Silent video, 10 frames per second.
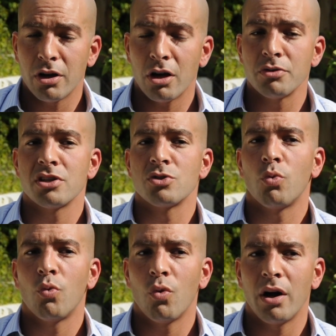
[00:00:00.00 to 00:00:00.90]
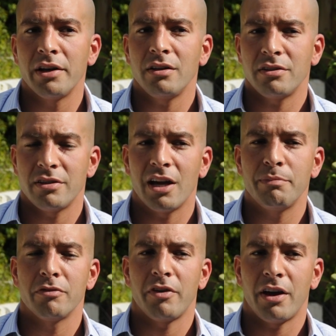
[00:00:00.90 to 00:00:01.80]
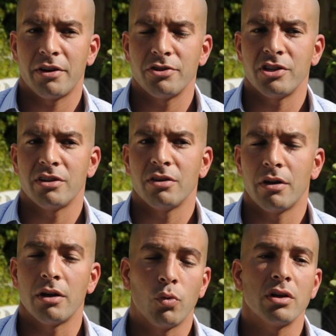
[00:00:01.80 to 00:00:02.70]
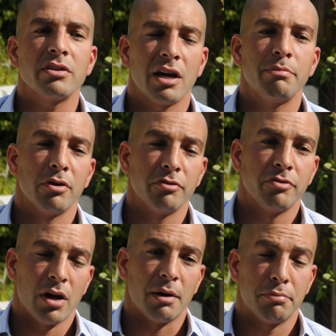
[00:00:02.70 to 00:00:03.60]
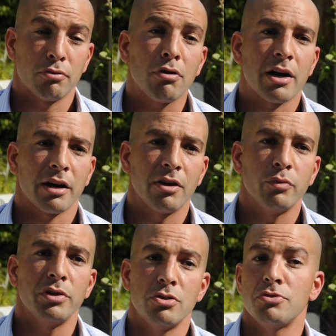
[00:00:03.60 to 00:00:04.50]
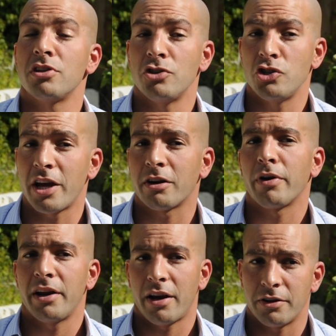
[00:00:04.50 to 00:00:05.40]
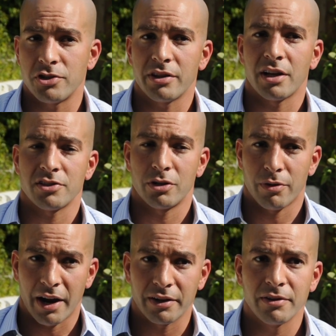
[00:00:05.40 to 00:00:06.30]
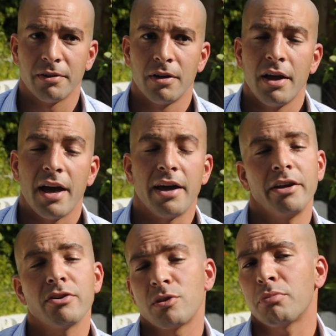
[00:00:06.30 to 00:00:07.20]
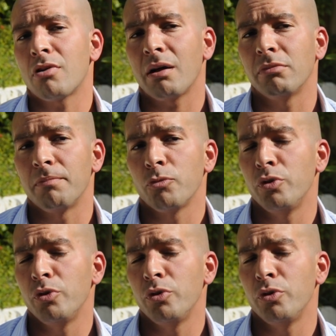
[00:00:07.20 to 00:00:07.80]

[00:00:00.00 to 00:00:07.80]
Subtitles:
Glucose is one type of energy, one type of product that we use to generate energy. That's correct. And here's the problem.